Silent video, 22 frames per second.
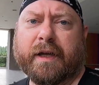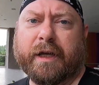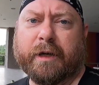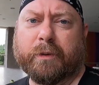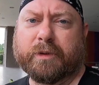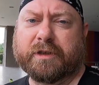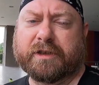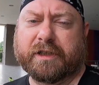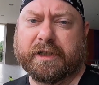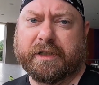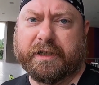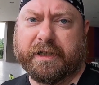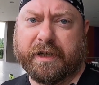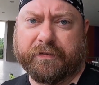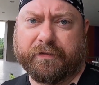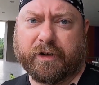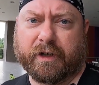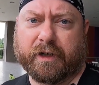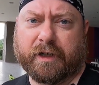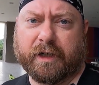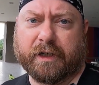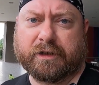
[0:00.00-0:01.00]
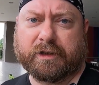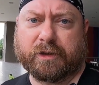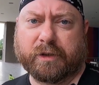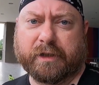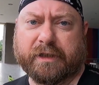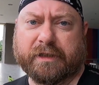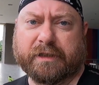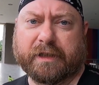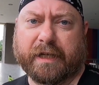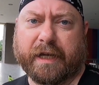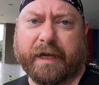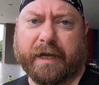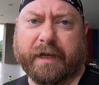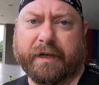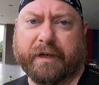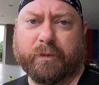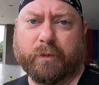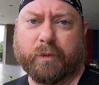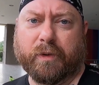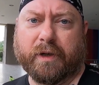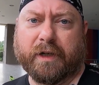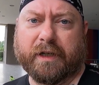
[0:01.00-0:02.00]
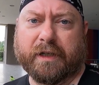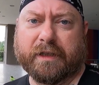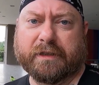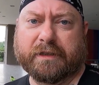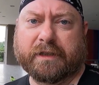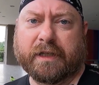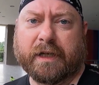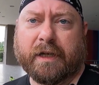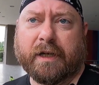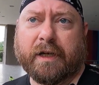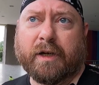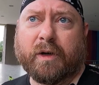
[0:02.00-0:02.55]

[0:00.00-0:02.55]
it was to different countries, and it was